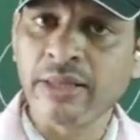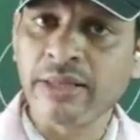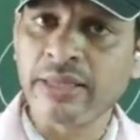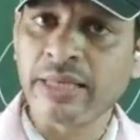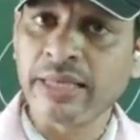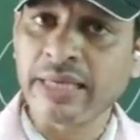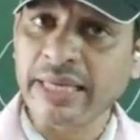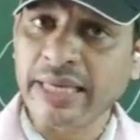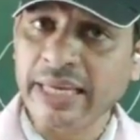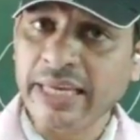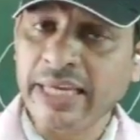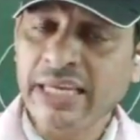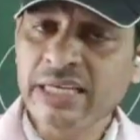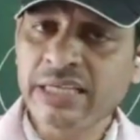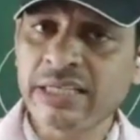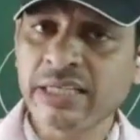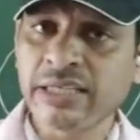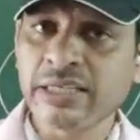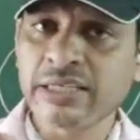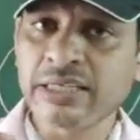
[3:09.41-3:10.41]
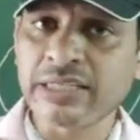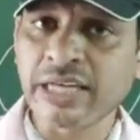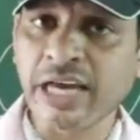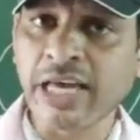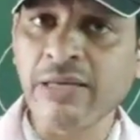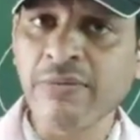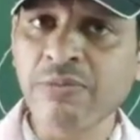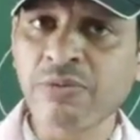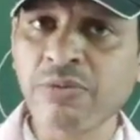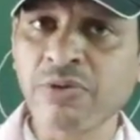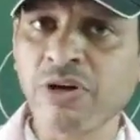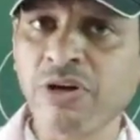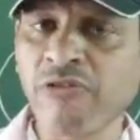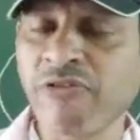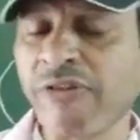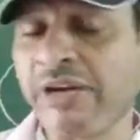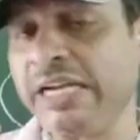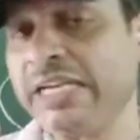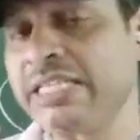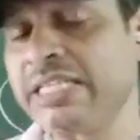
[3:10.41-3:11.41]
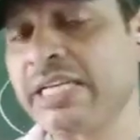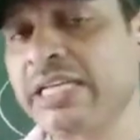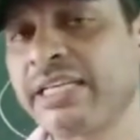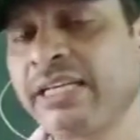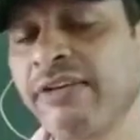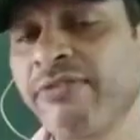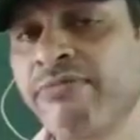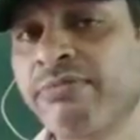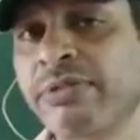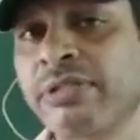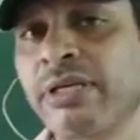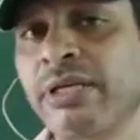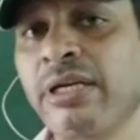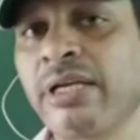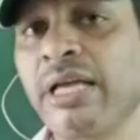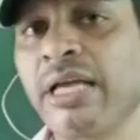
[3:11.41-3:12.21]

The 8 types of adjectives